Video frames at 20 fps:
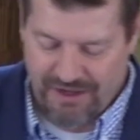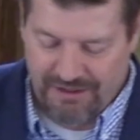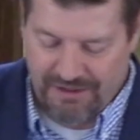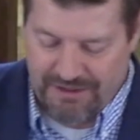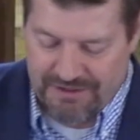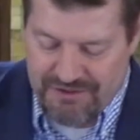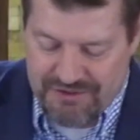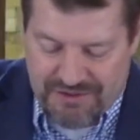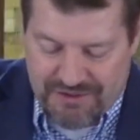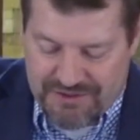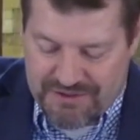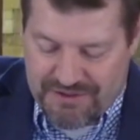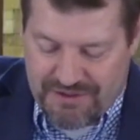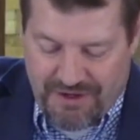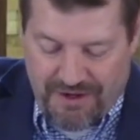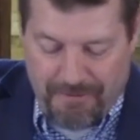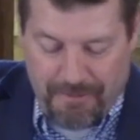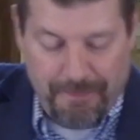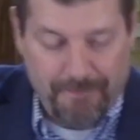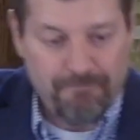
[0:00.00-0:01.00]
let's
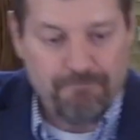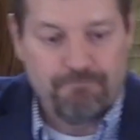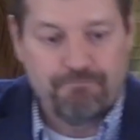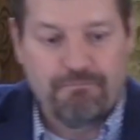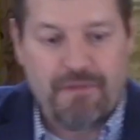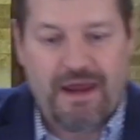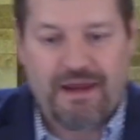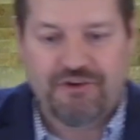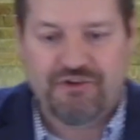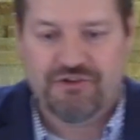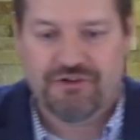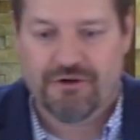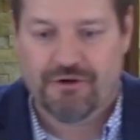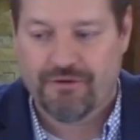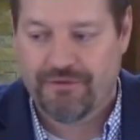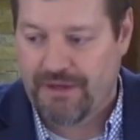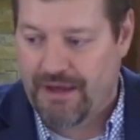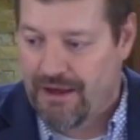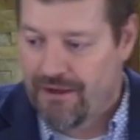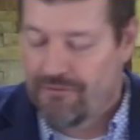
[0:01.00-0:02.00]
just make
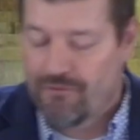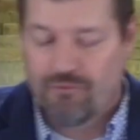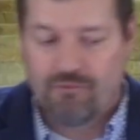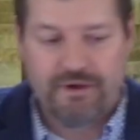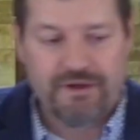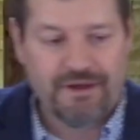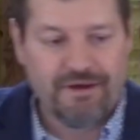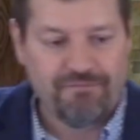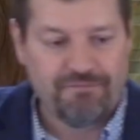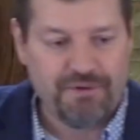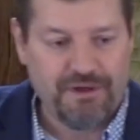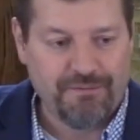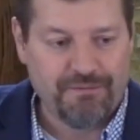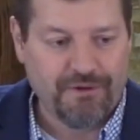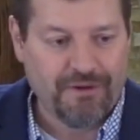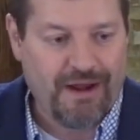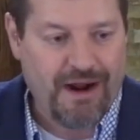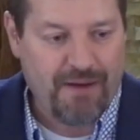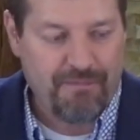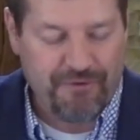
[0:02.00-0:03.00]
sure that we give
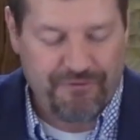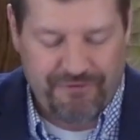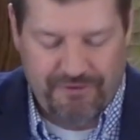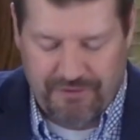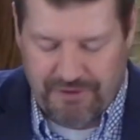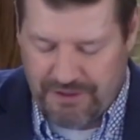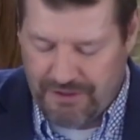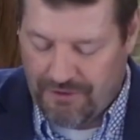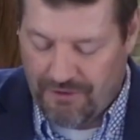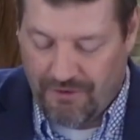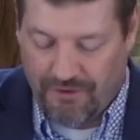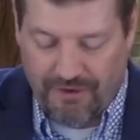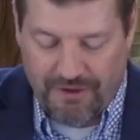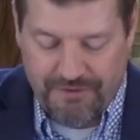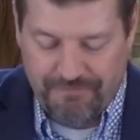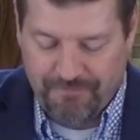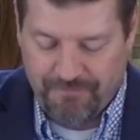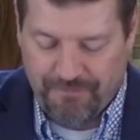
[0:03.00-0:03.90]
people an opportunity. Lord,